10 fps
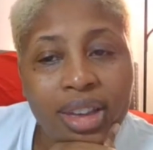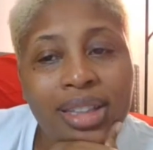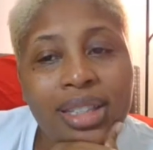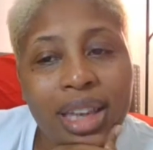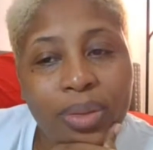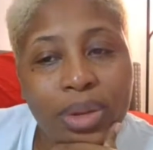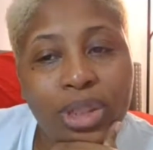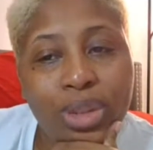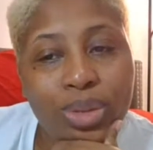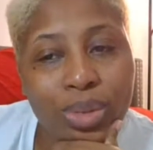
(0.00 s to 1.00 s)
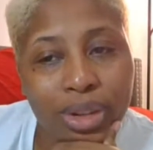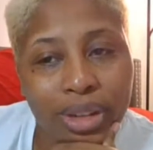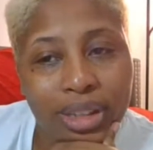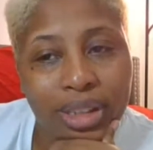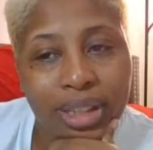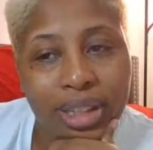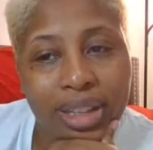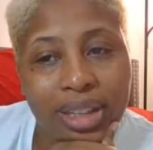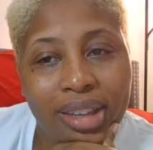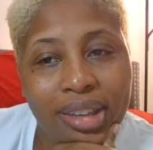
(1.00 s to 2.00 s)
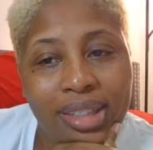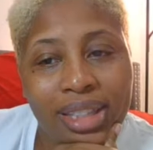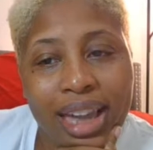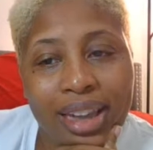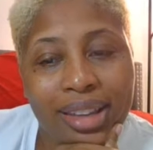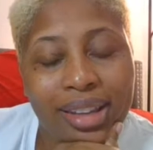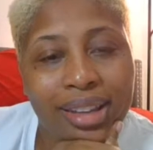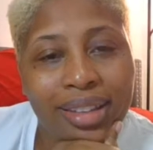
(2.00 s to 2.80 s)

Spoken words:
Is that what you want? Is that